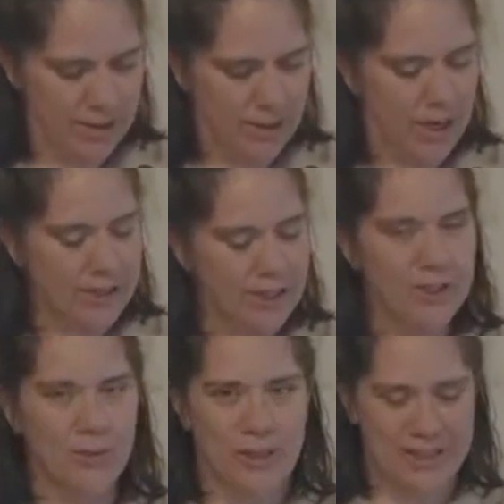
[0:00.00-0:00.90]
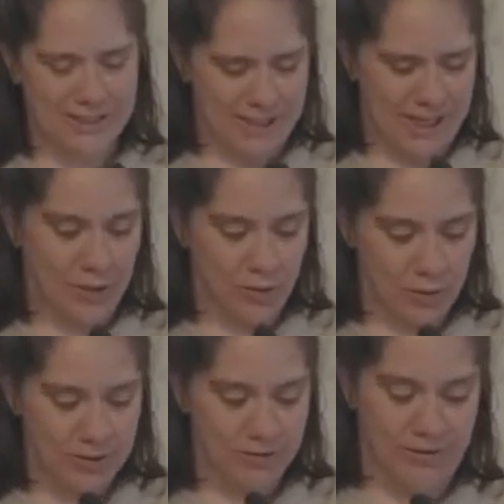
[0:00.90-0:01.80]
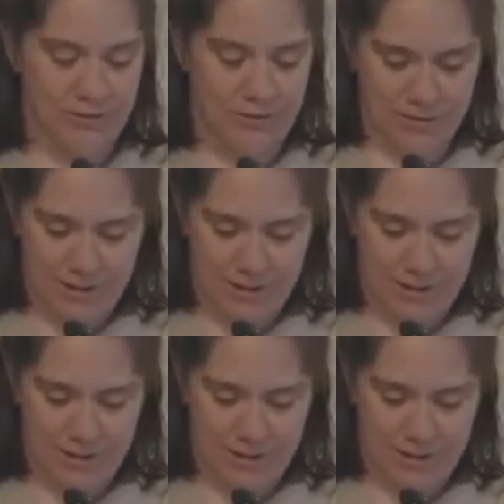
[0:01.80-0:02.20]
Adults willing to take groups of